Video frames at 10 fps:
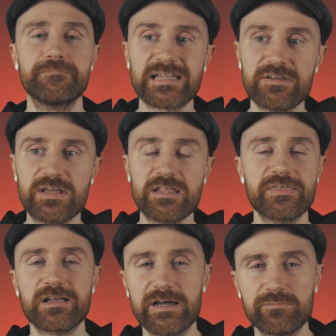Like if
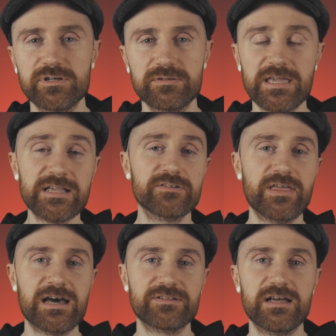anything, I would hear
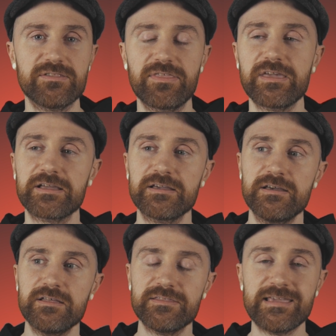that and think
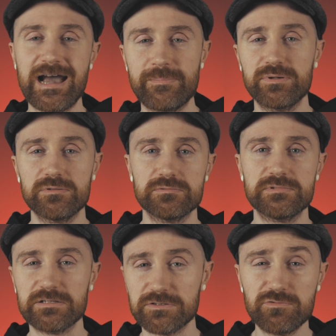the apple
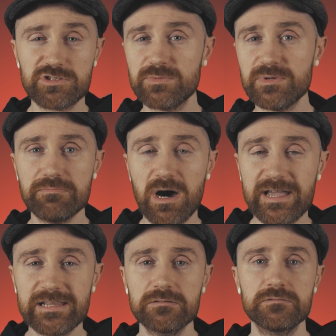that used to be
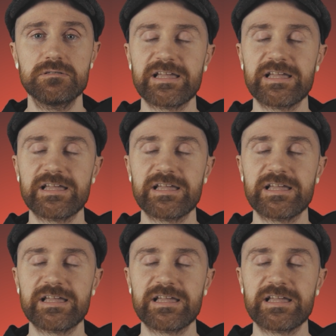mine,